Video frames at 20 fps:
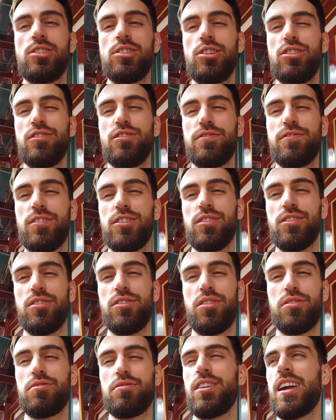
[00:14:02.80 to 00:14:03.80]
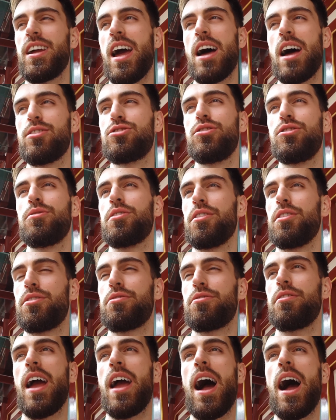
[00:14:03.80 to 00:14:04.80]
for 2 or
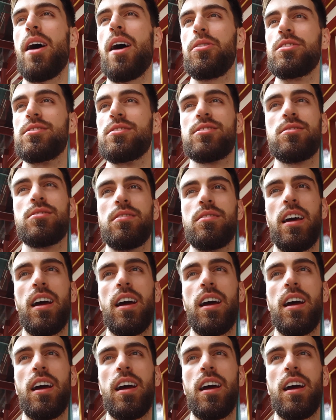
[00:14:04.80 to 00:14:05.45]
3 hours there?